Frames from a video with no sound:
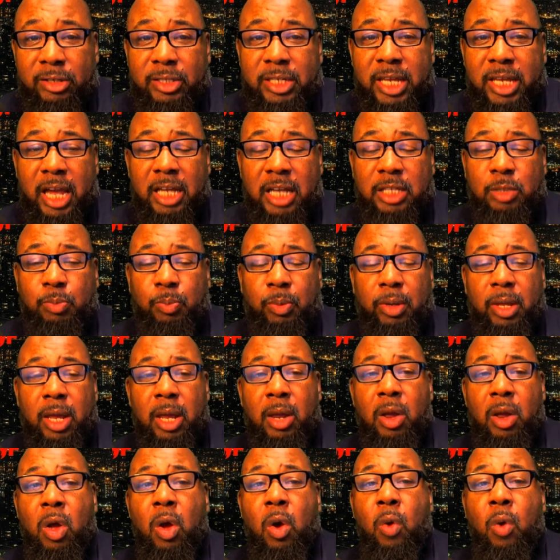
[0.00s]
tax
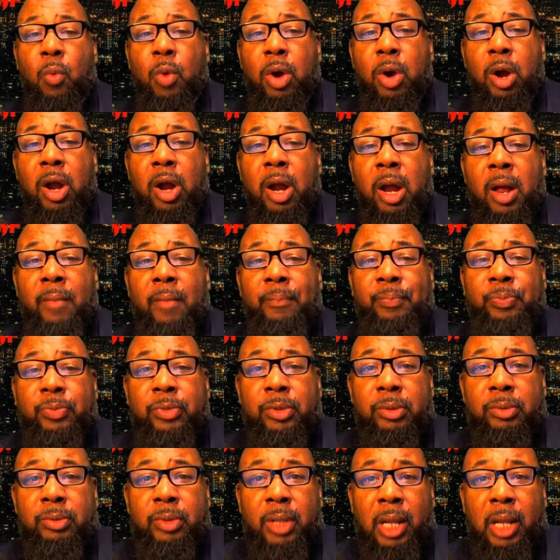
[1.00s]
plan where
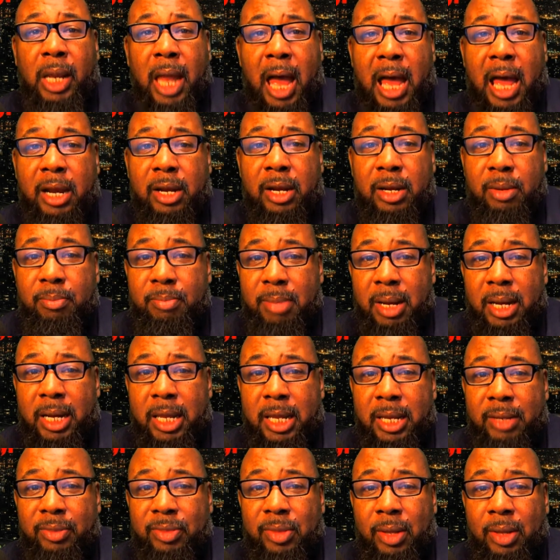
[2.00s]
a lot of the
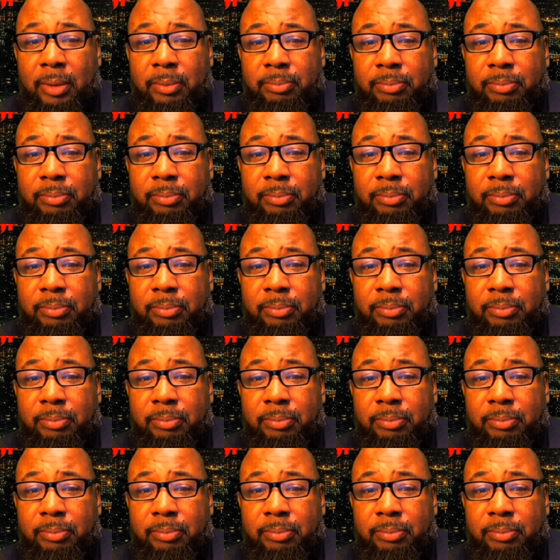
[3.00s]
money